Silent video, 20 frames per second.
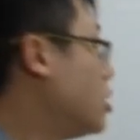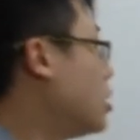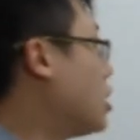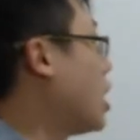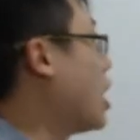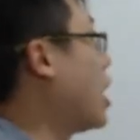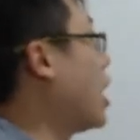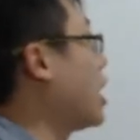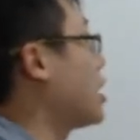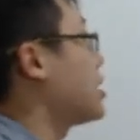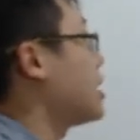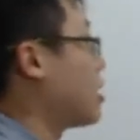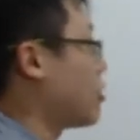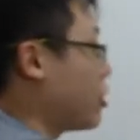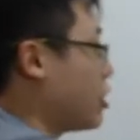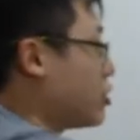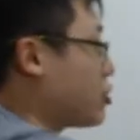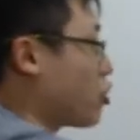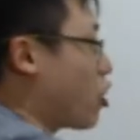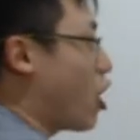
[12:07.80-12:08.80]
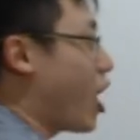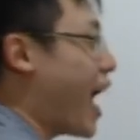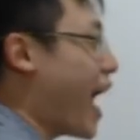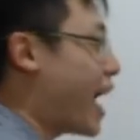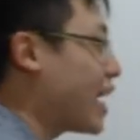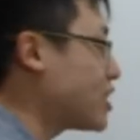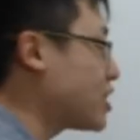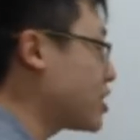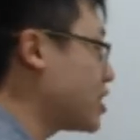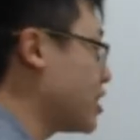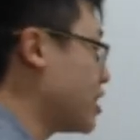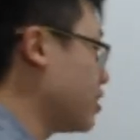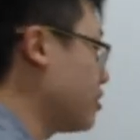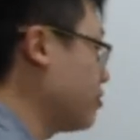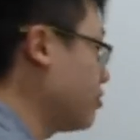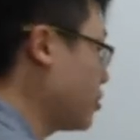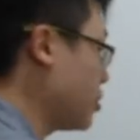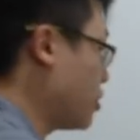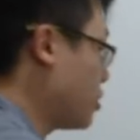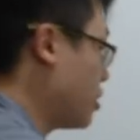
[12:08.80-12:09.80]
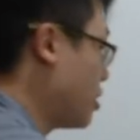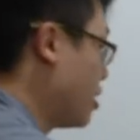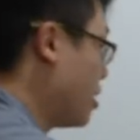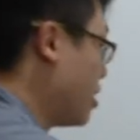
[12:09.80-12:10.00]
Now these are all adjectives.